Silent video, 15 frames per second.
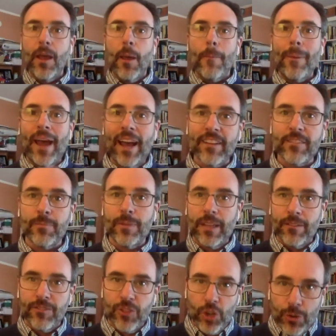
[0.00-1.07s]
passively
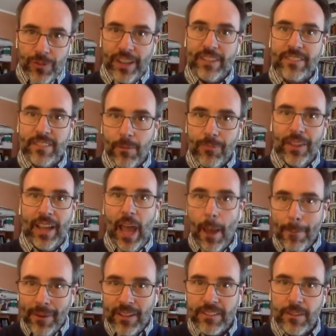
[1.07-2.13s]
observing something
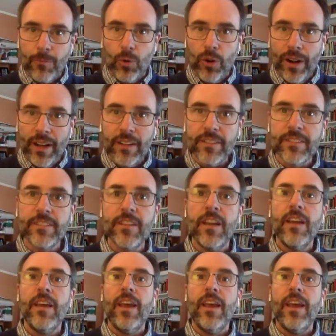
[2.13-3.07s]
happening somewhere else.